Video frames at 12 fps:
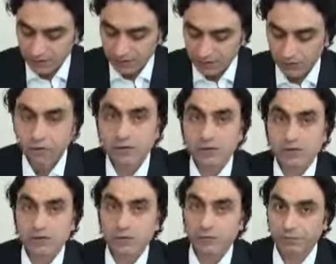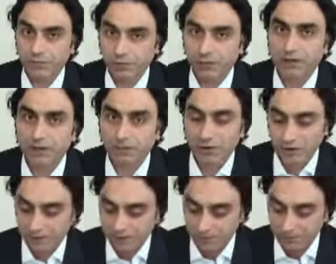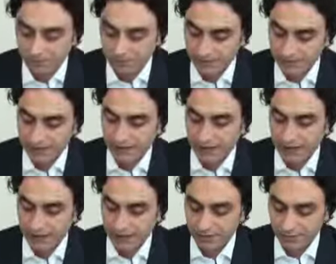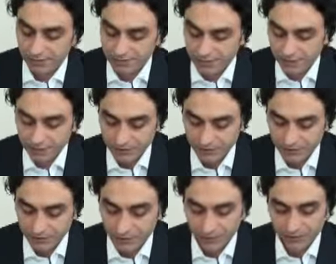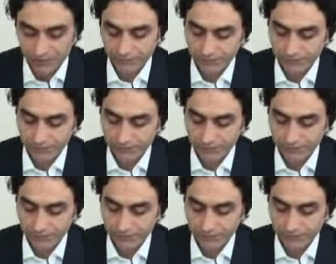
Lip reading: those whom we talk about them in the ayah number 75,